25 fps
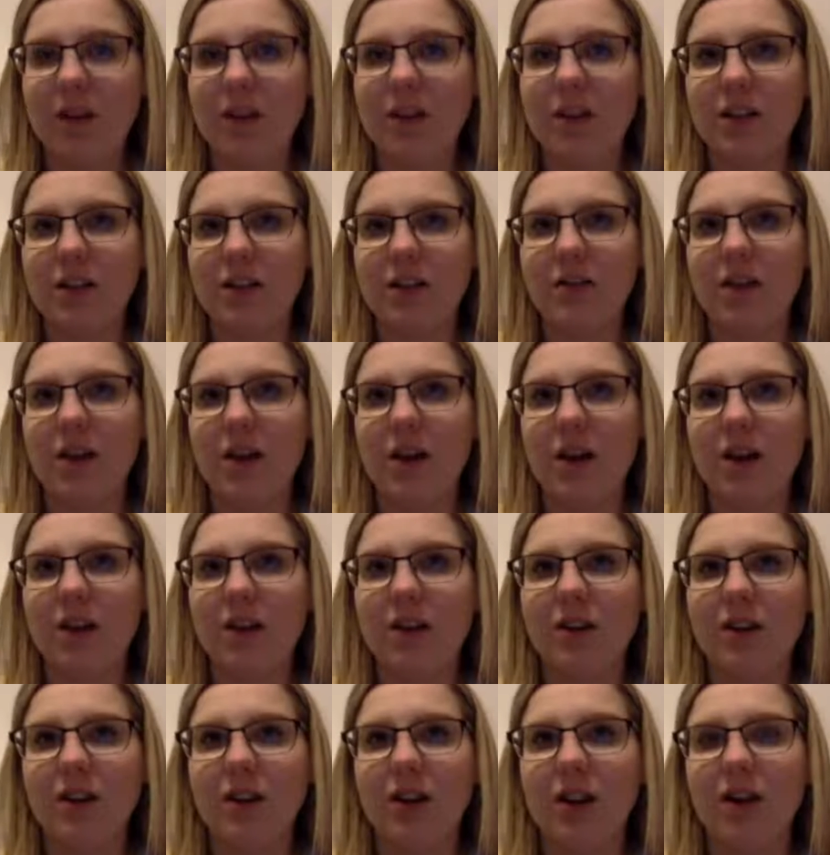for it
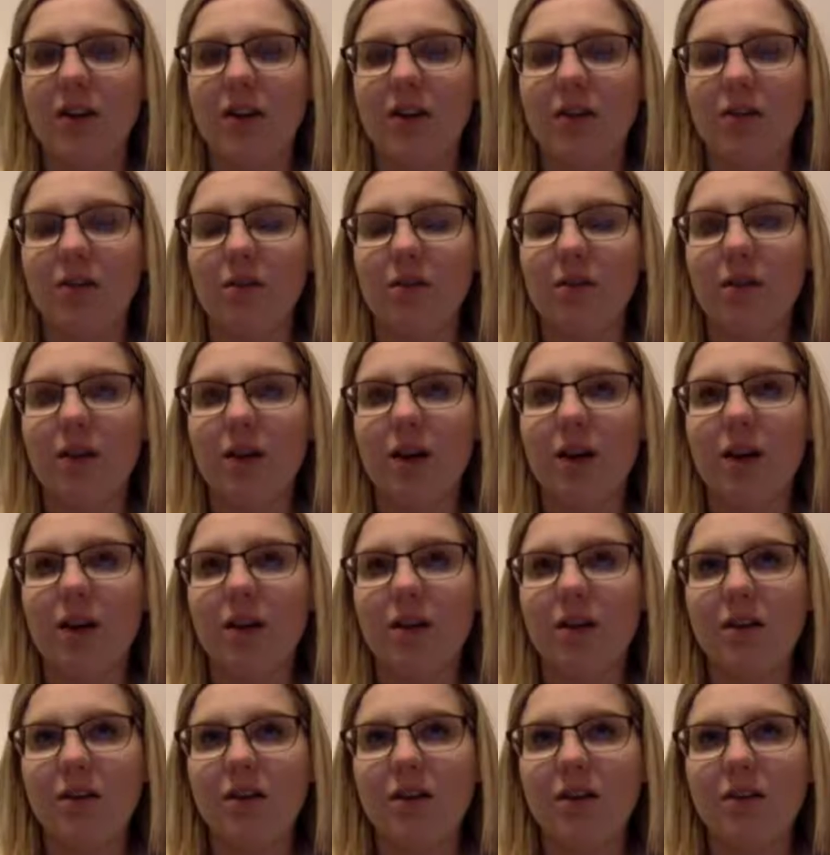to cause that
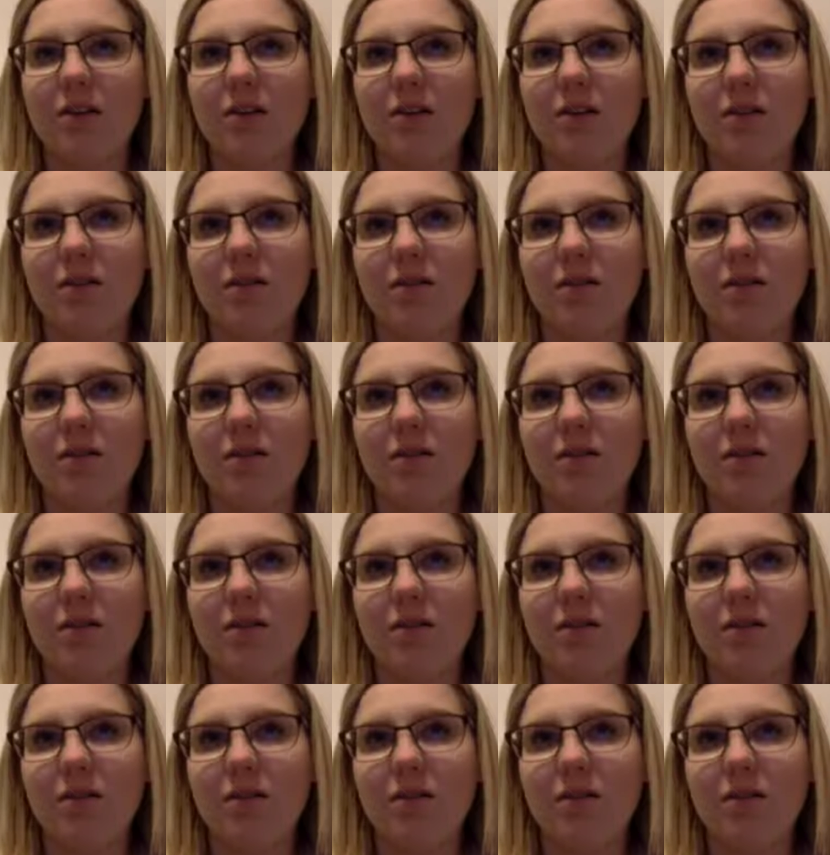earthquake.